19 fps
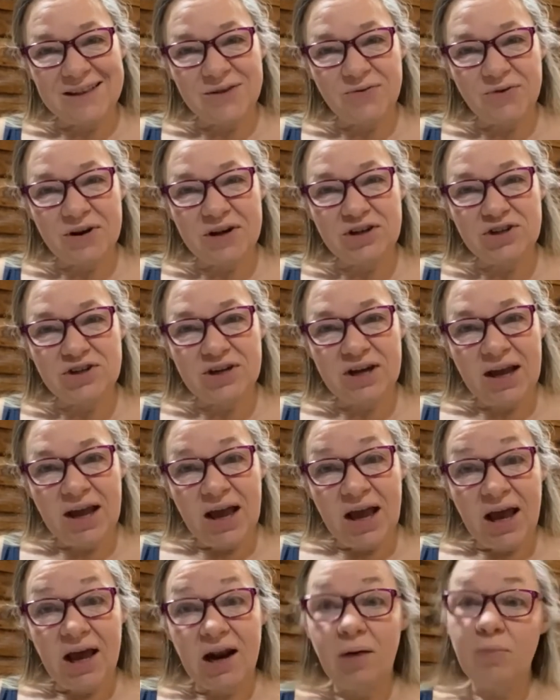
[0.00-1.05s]
fridge,
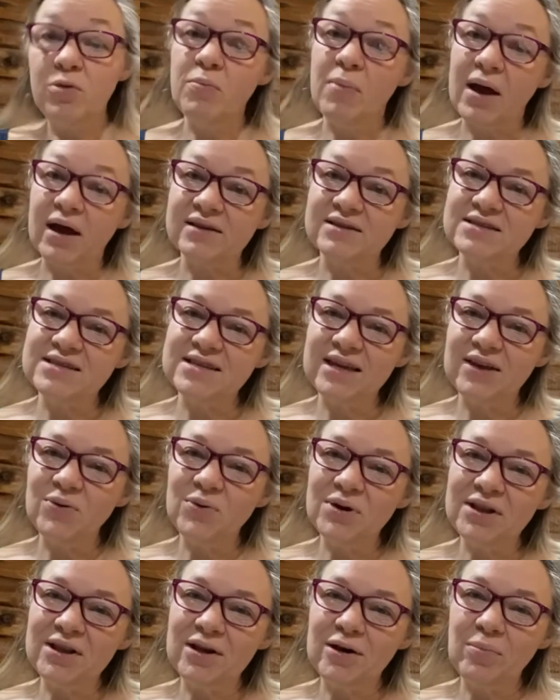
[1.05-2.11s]
and I'll be back to see you in
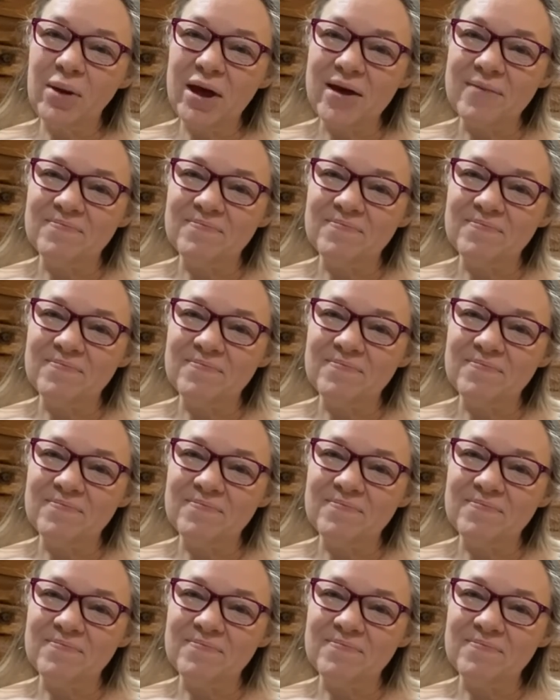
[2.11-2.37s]
a little bit.